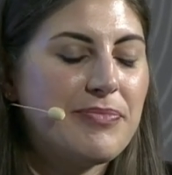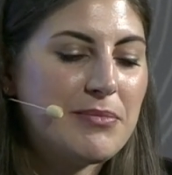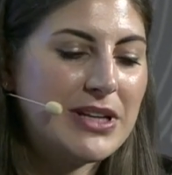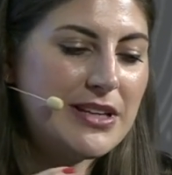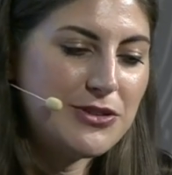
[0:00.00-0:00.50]

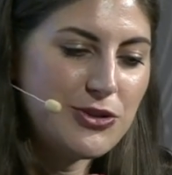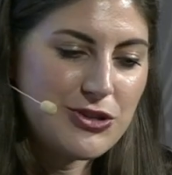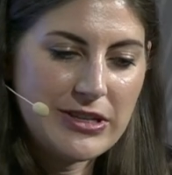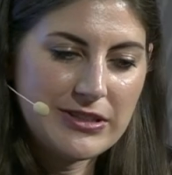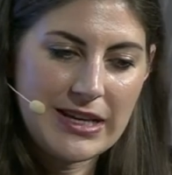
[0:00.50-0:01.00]
But that's
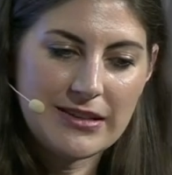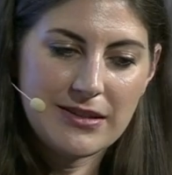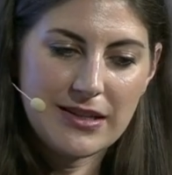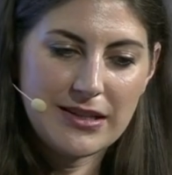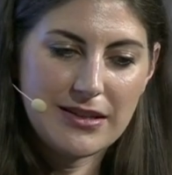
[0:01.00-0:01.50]
usually the things
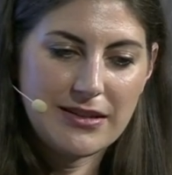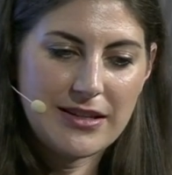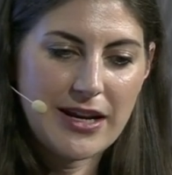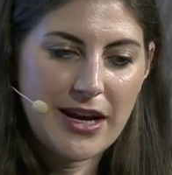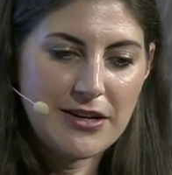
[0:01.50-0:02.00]

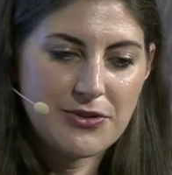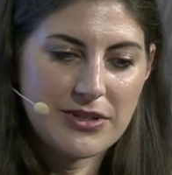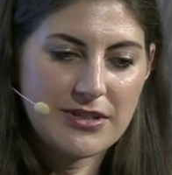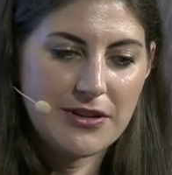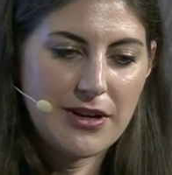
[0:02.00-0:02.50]
that are
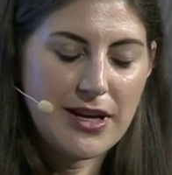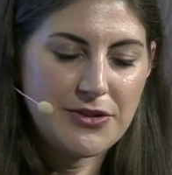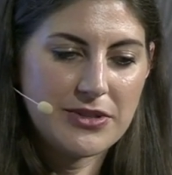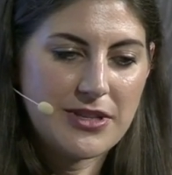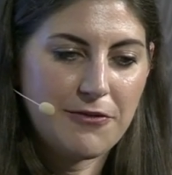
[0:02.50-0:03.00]

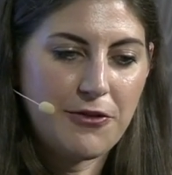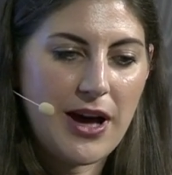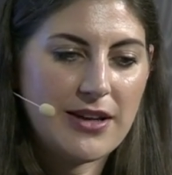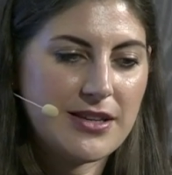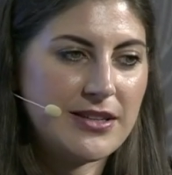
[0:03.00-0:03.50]
interesting for us.